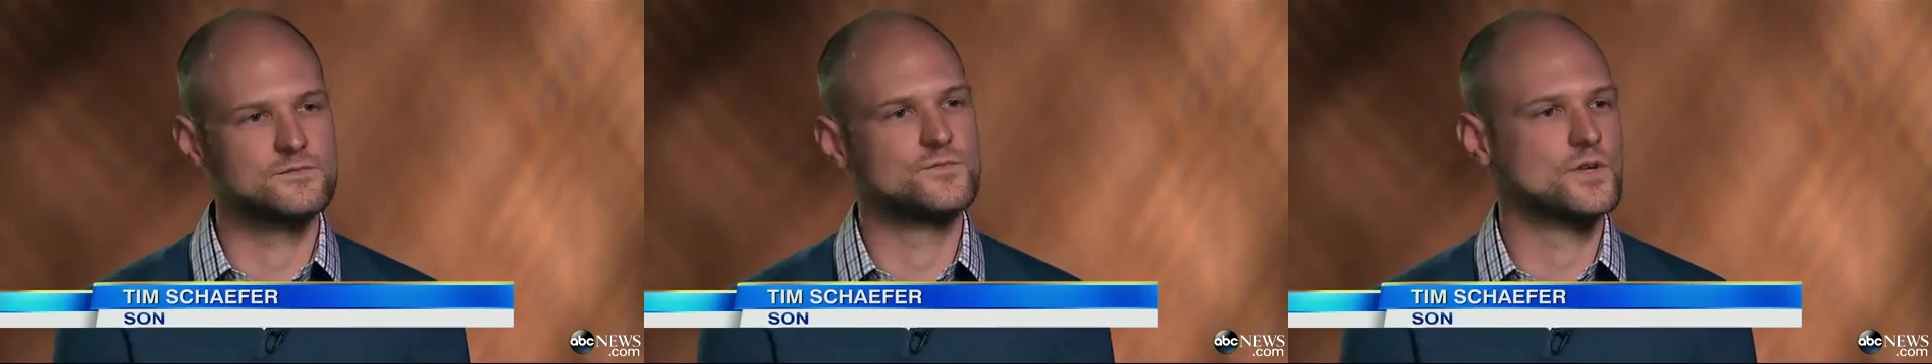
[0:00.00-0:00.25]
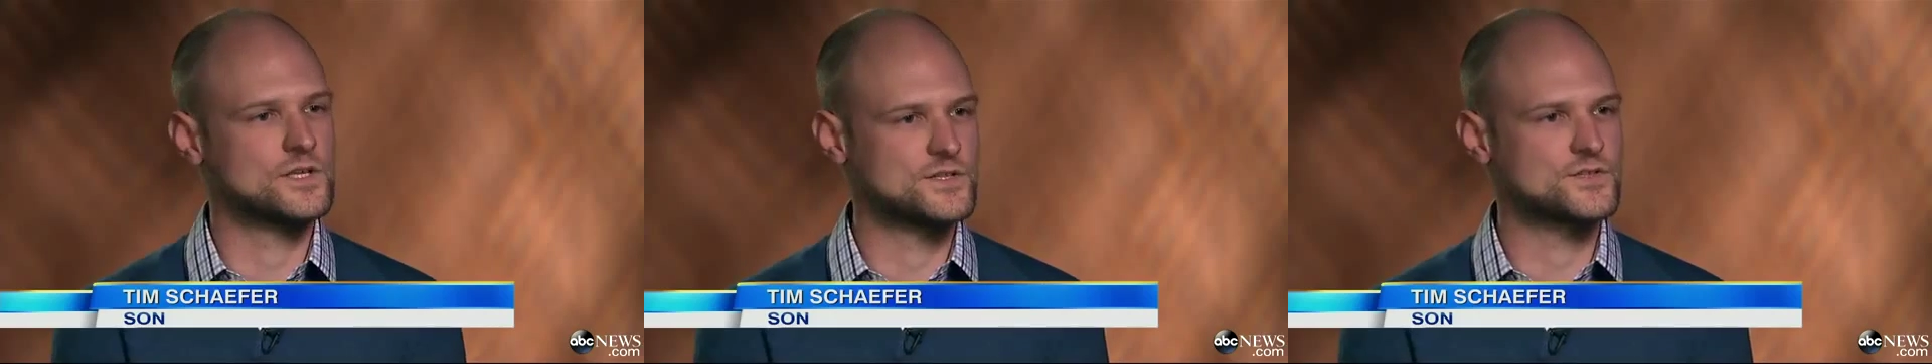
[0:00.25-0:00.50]

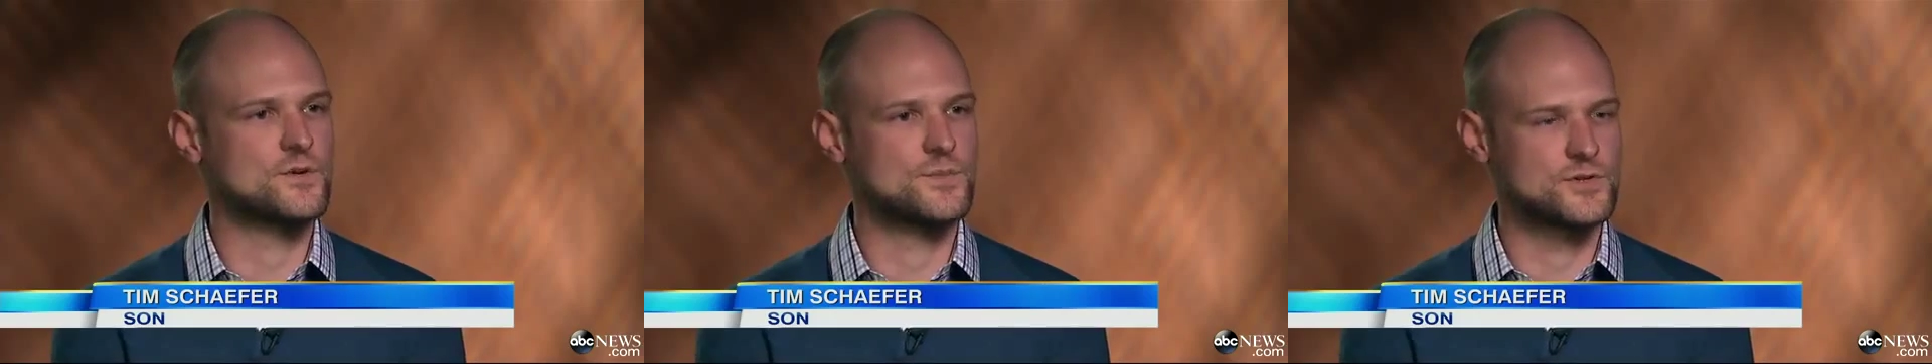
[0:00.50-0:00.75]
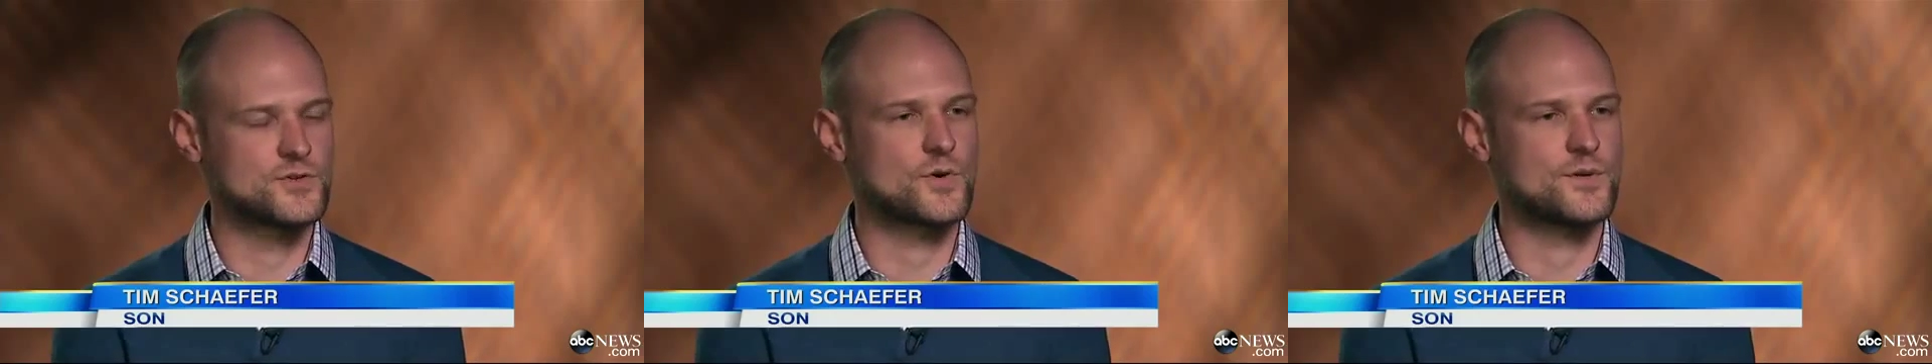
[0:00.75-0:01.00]
really
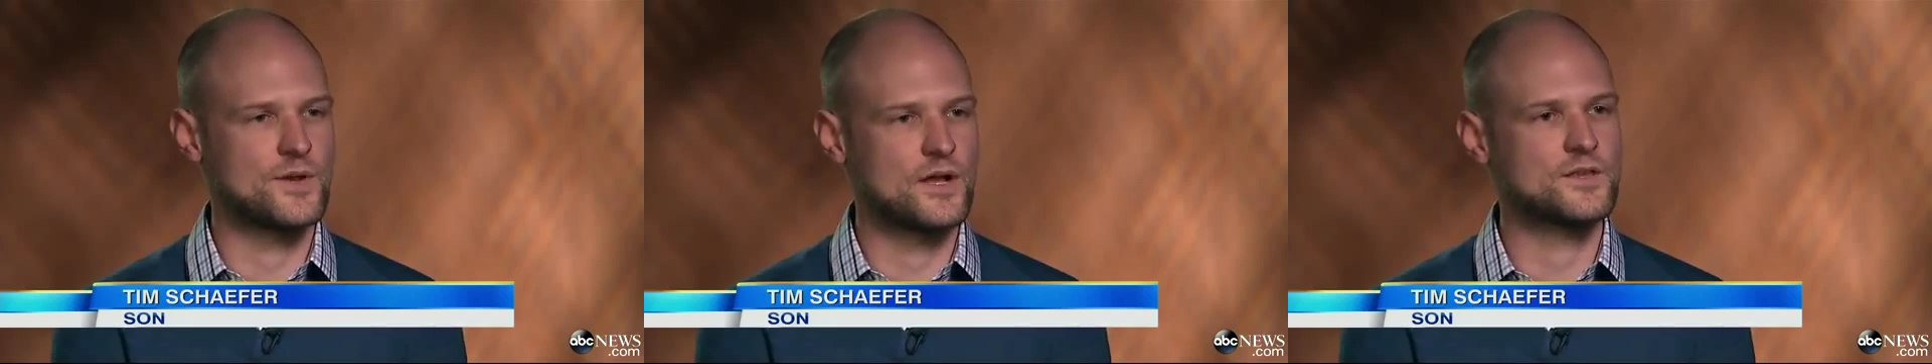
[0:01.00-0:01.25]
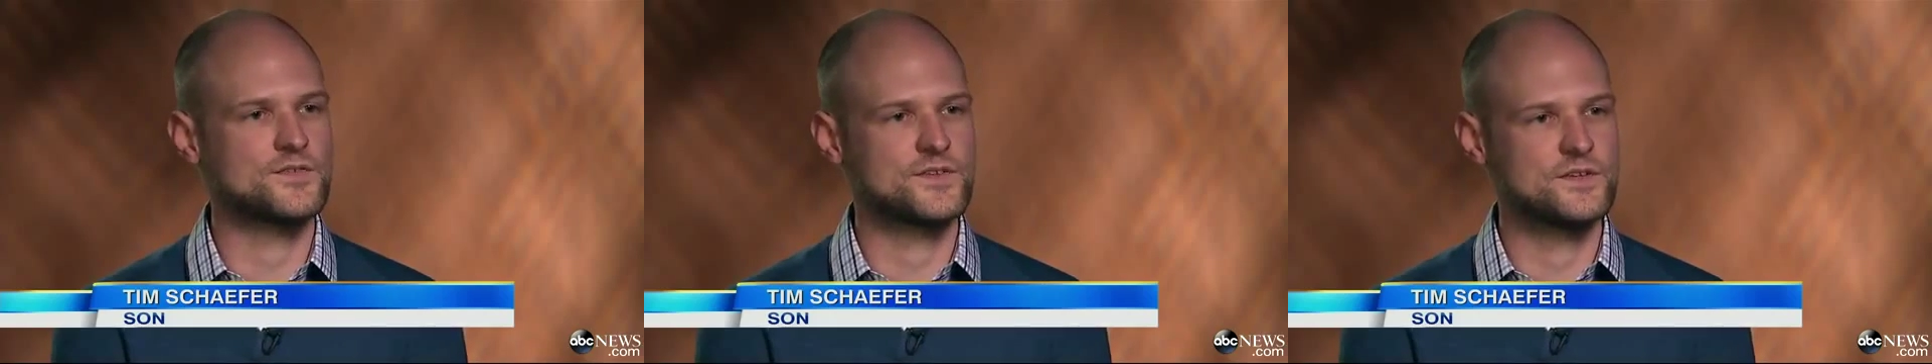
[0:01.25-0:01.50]
discriminatory
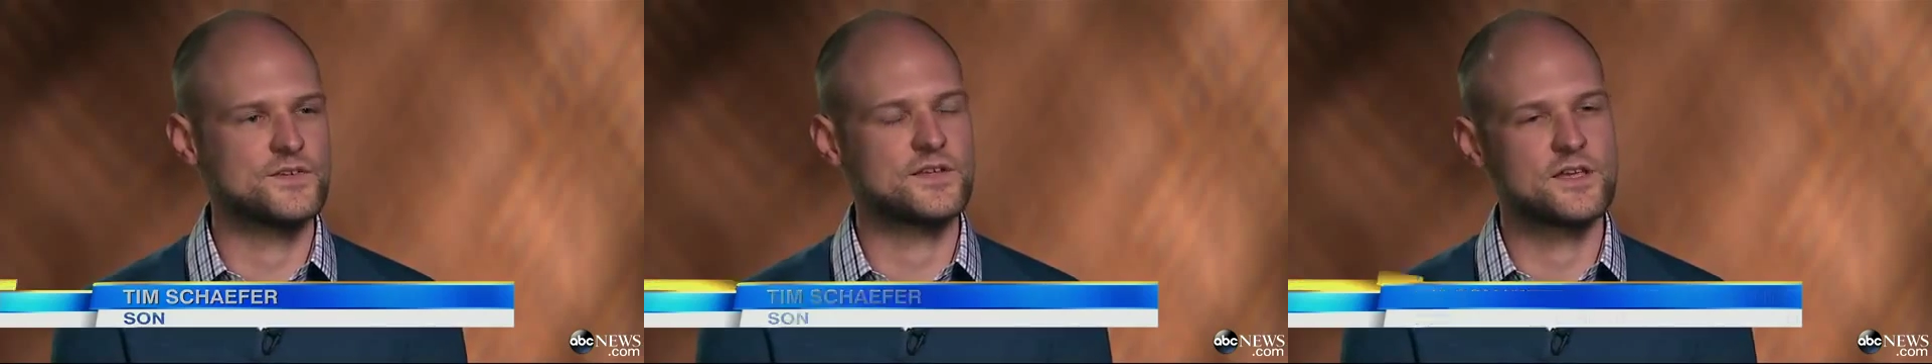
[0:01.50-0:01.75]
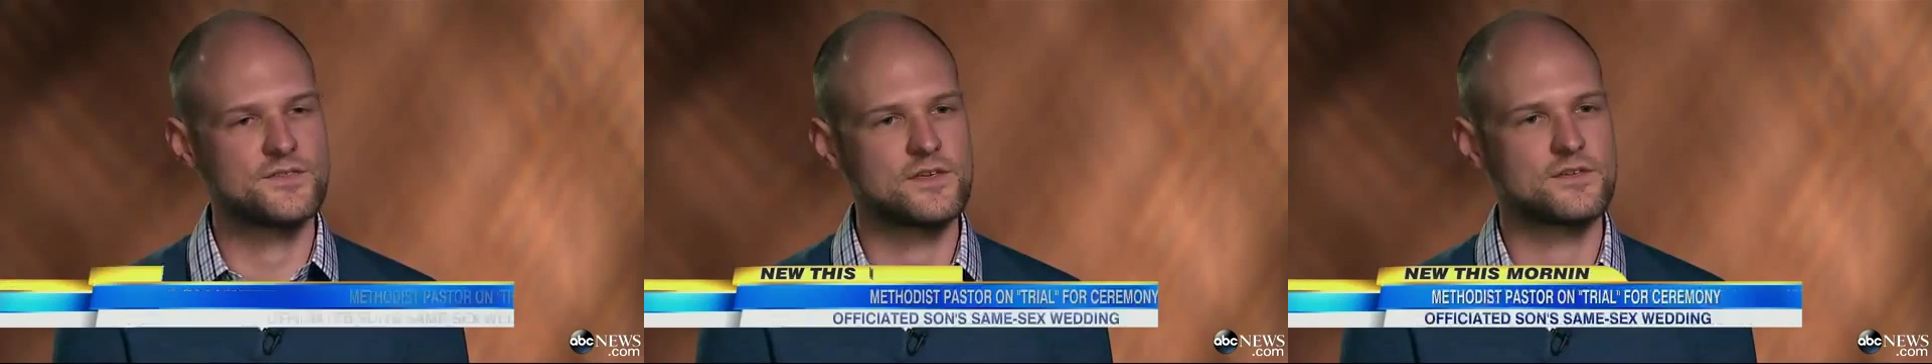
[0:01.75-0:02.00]
policies,
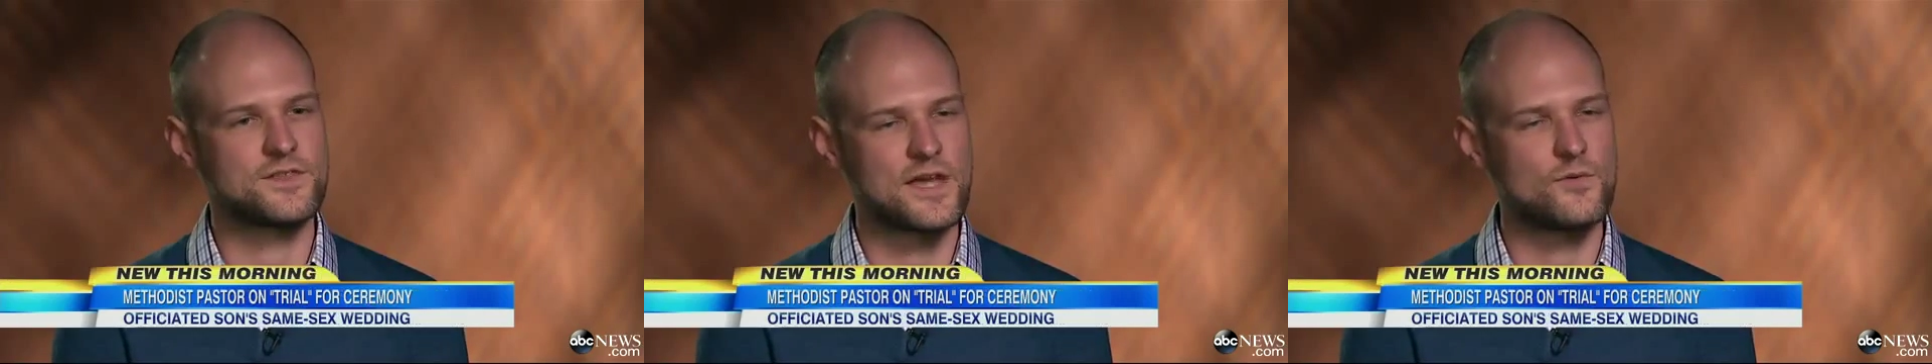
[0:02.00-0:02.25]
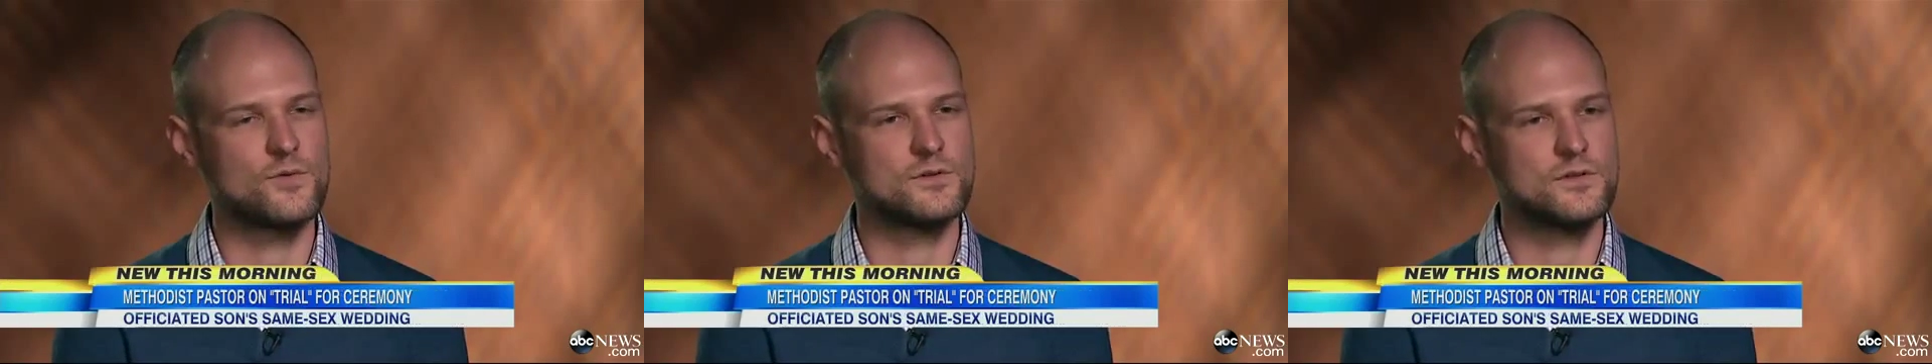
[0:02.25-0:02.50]
and I think
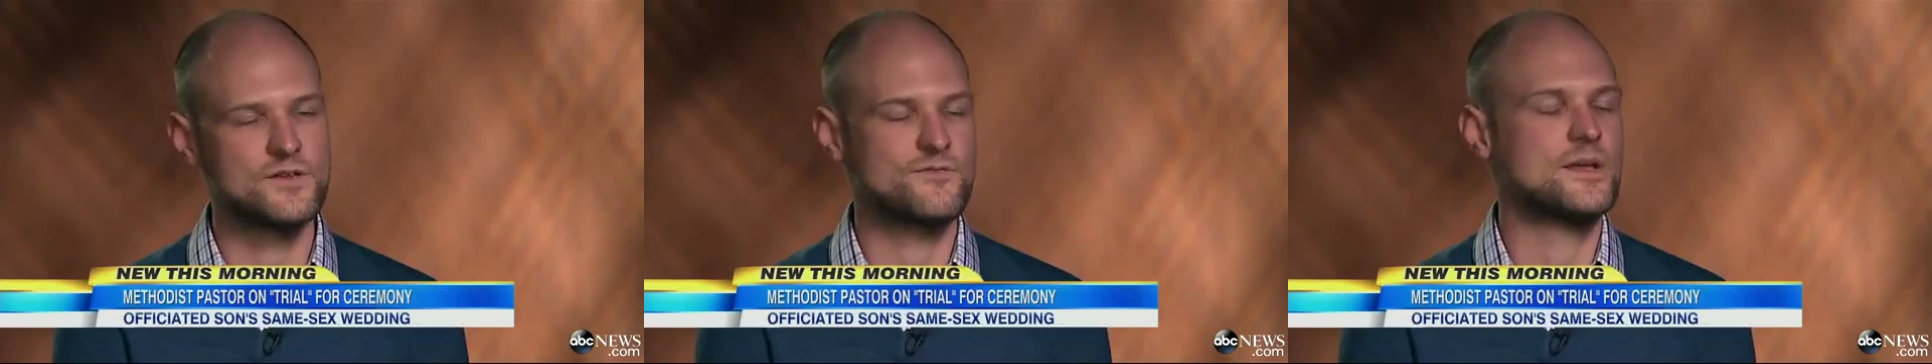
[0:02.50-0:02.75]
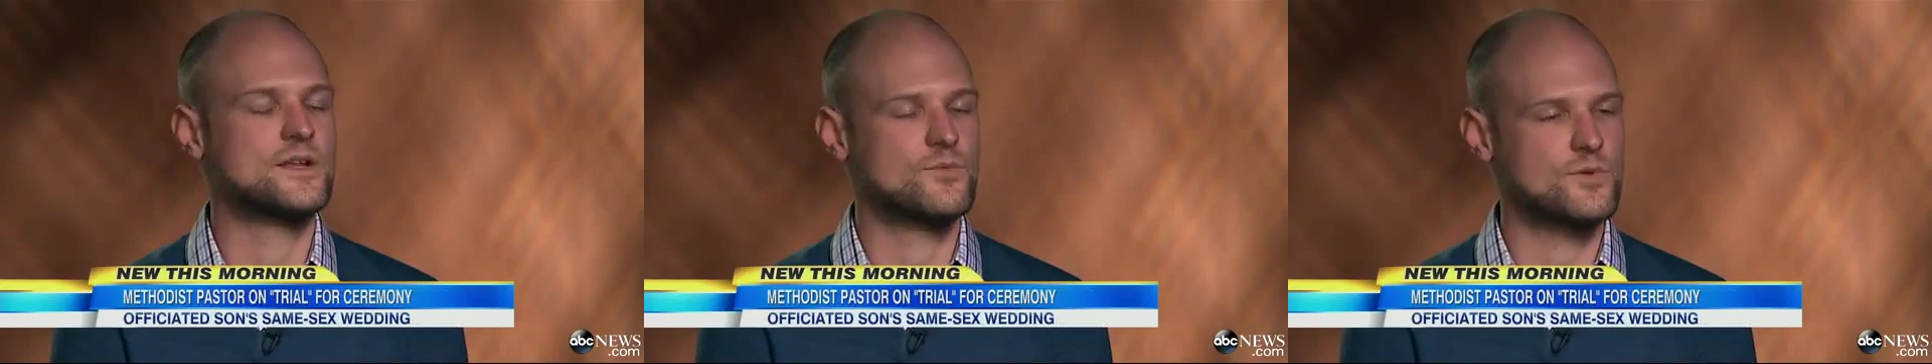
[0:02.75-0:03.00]
that will
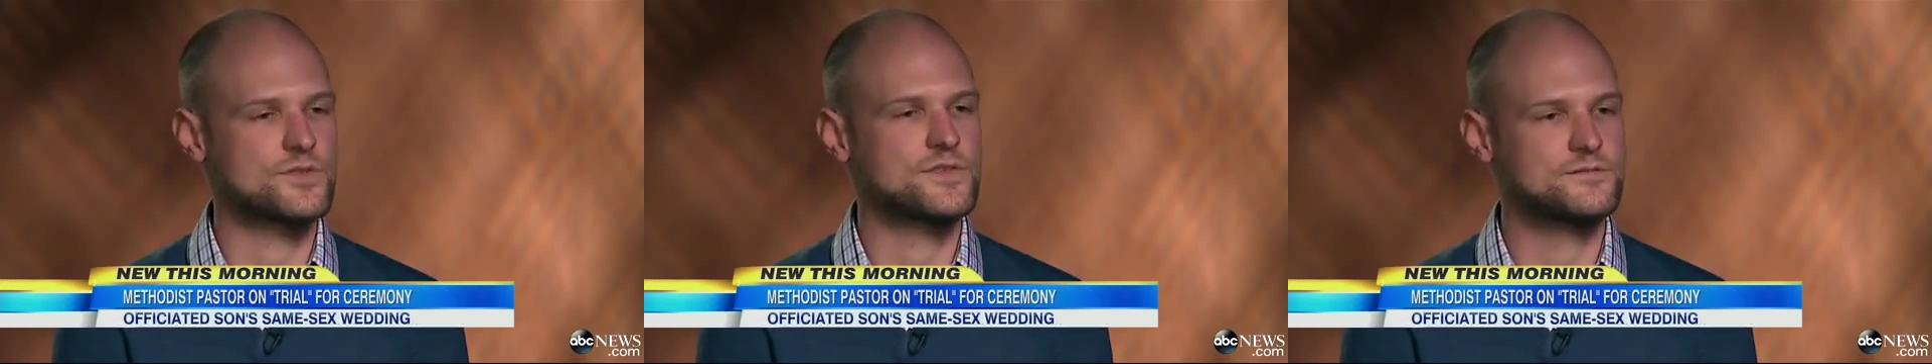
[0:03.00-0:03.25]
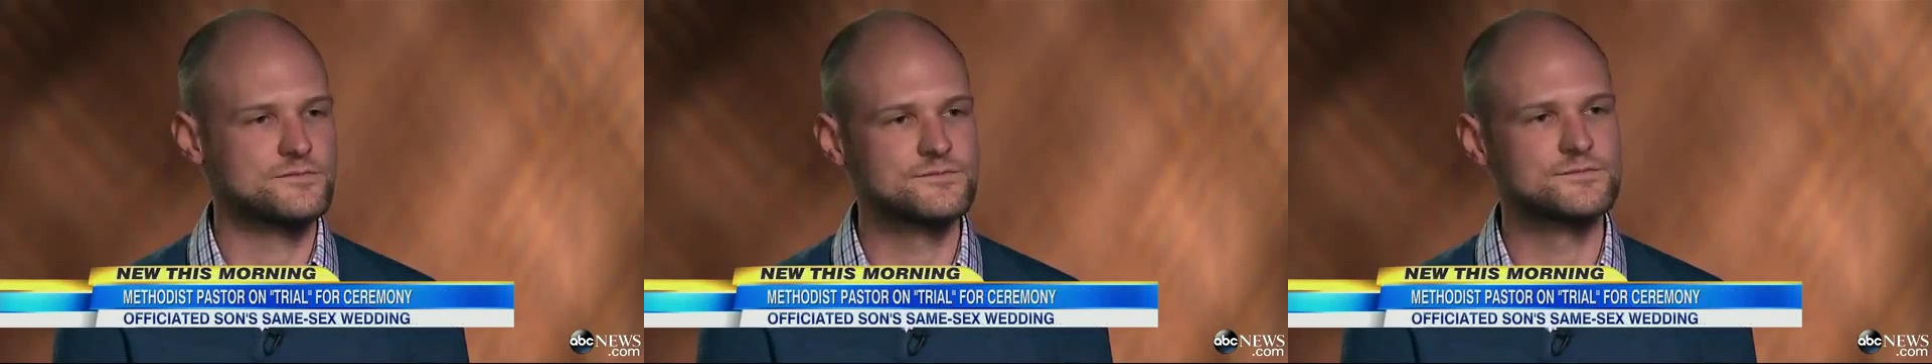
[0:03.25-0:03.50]
have made it worth it.